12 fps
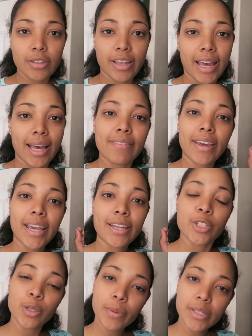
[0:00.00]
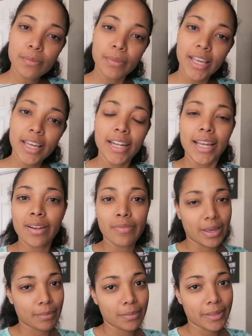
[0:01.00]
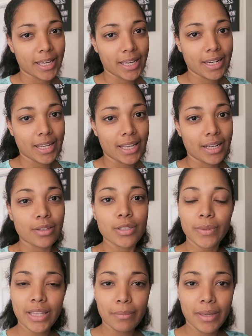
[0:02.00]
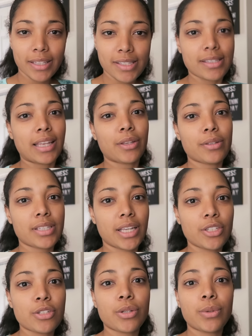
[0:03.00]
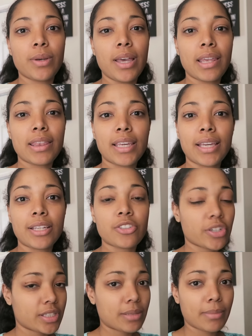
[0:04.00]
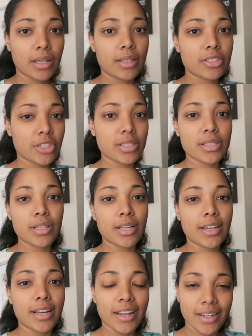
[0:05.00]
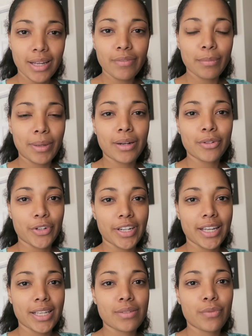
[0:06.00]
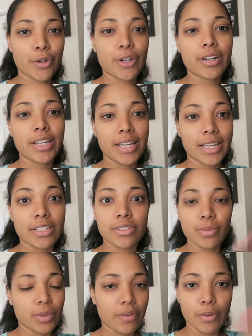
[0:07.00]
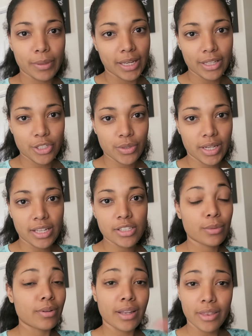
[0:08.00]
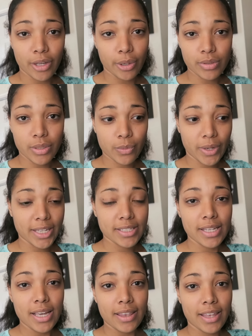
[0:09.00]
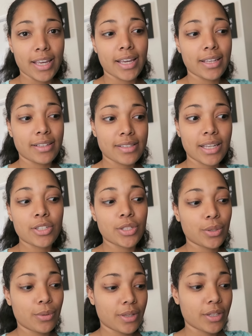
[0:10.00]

So they have a two-person plan and a family plan, and so what that means is that they'll send you the enough amount of ingredients for each whatever plan that you get, so nothing goes to waste. They send you,